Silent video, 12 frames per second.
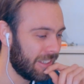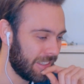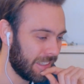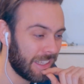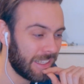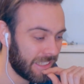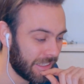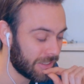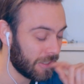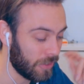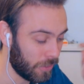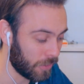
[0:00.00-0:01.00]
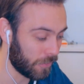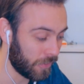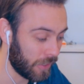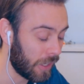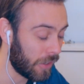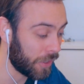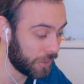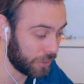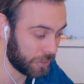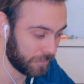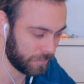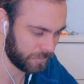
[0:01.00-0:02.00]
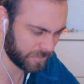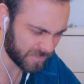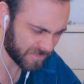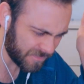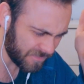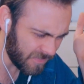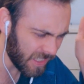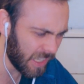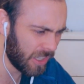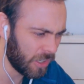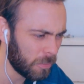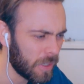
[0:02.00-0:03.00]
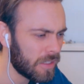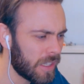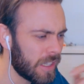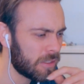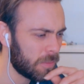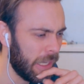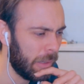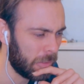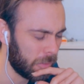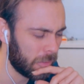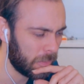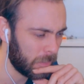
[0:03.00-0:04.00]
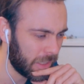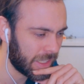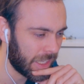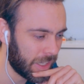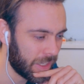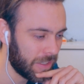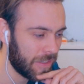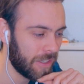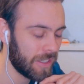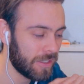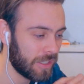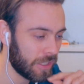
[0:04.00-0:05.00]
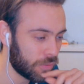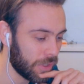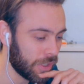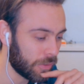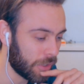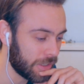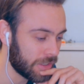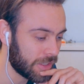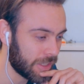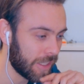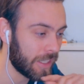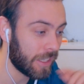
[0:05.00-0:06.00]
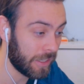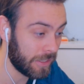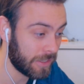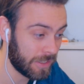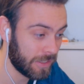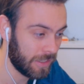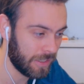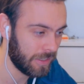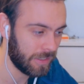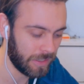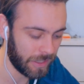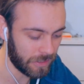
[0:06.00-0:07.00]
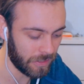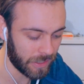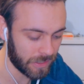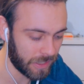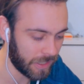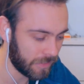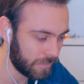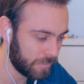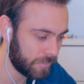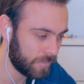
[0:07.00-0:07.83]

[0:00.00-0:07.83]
Like that takes a lot of courage and humility to be able to admit that. So that's really great to see that he's he's like that.